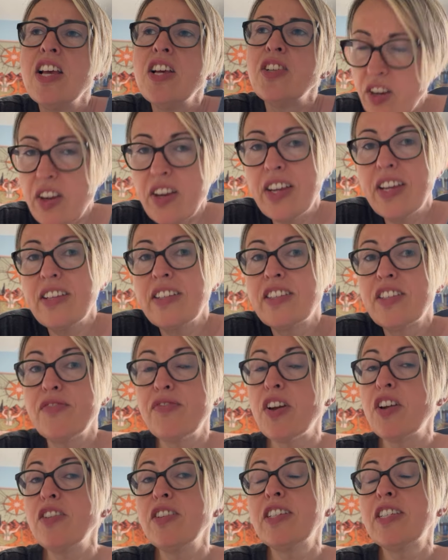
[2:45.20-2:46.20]
Uh, it's a
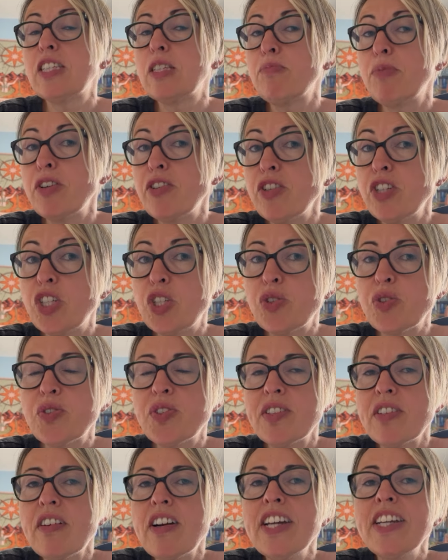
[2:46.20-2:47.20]
very spiritual
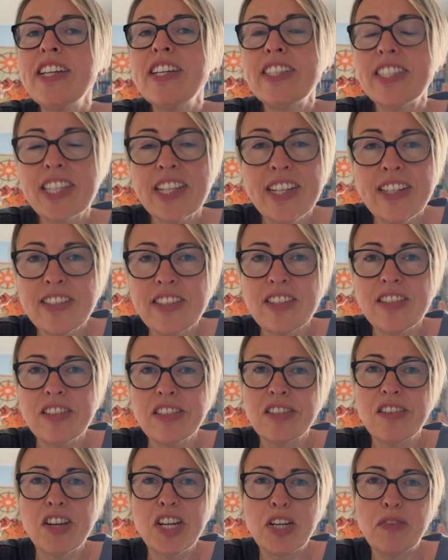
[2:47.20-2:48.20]
sign. It is the
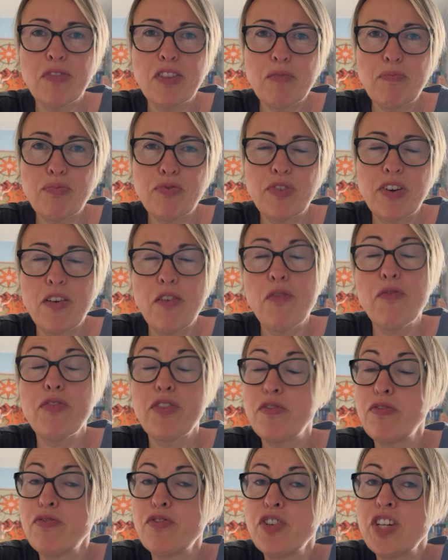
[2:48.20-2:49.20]
sign of the of the
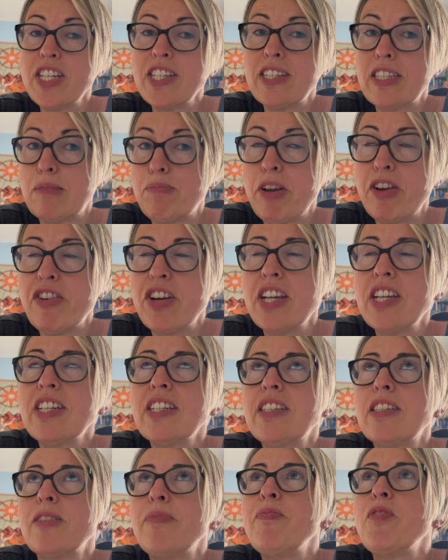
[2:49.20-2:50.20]
free
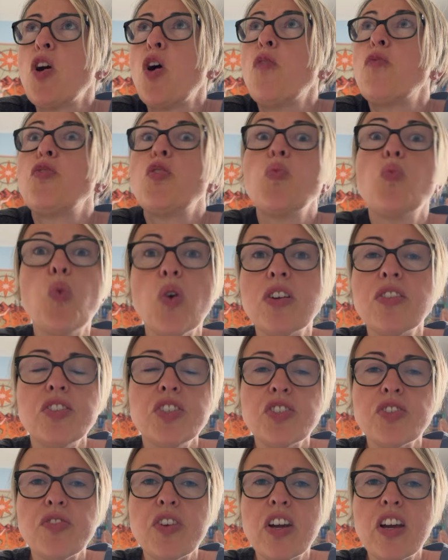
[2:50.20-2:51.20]
spirit of the
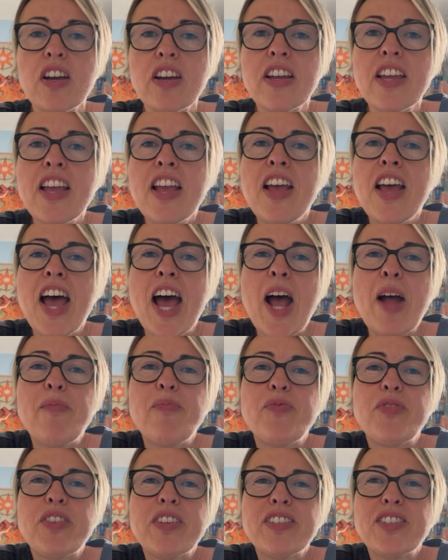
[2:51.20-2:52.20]
wanderer,
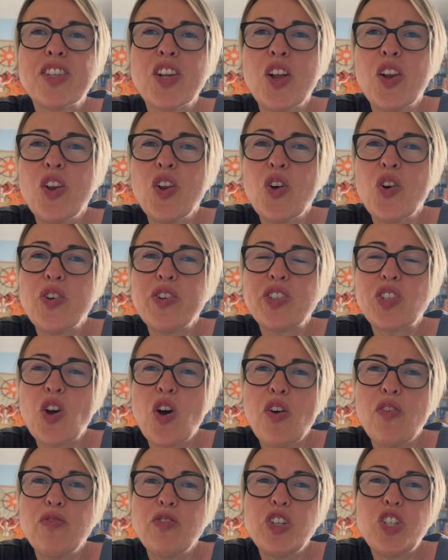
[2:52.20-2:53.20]
and there's a lot
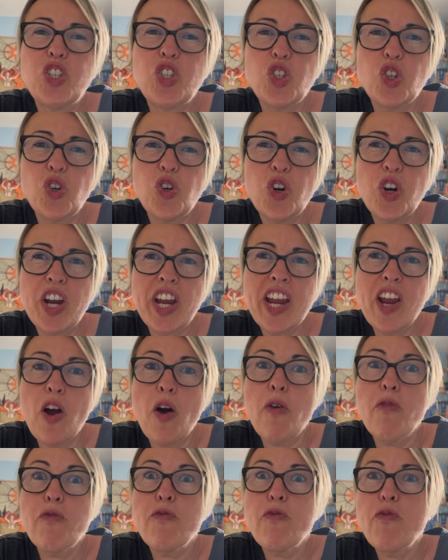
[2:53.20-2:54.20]
of joy,
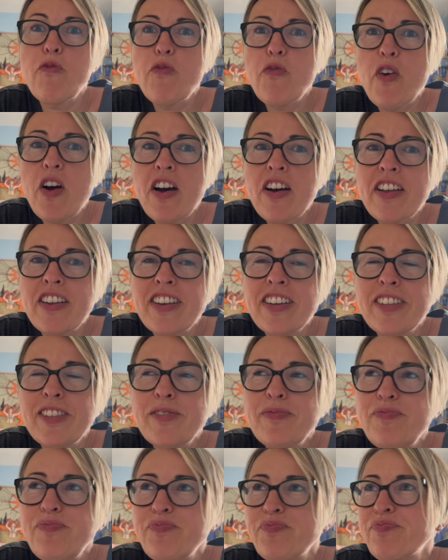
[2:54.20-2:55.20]
of
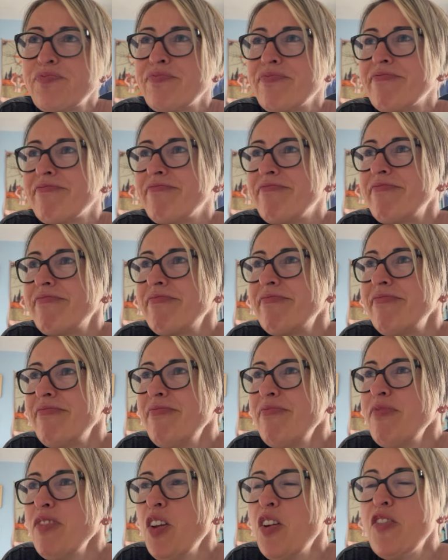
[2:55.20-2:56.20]
fun,
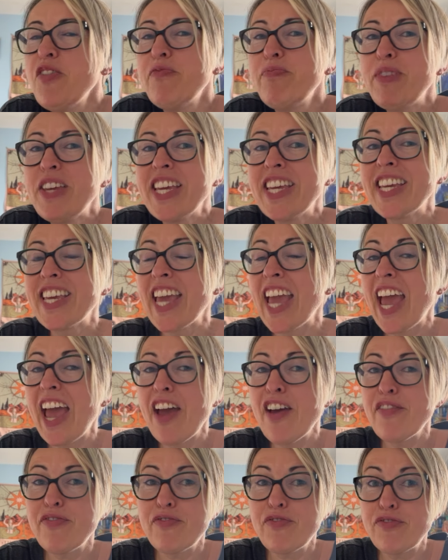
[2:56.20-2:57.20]
of being
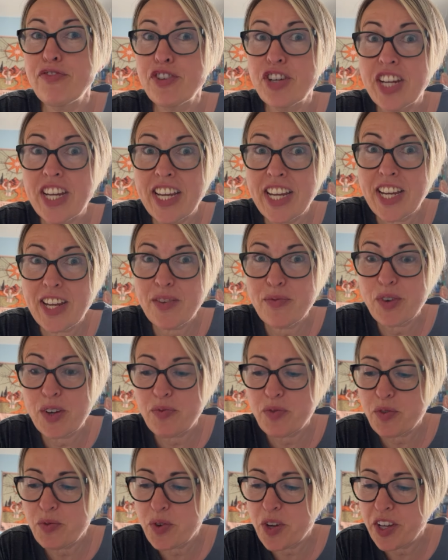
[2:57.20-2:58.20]
carefree when
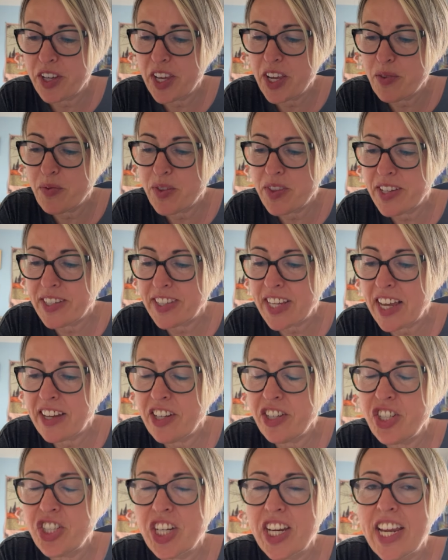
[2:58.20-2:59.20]
we're working with this
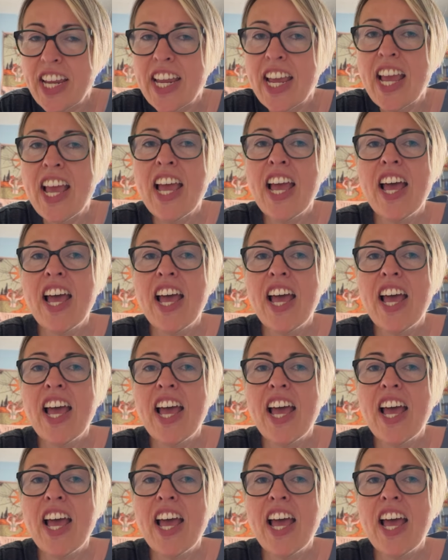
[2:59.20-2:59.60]
energy.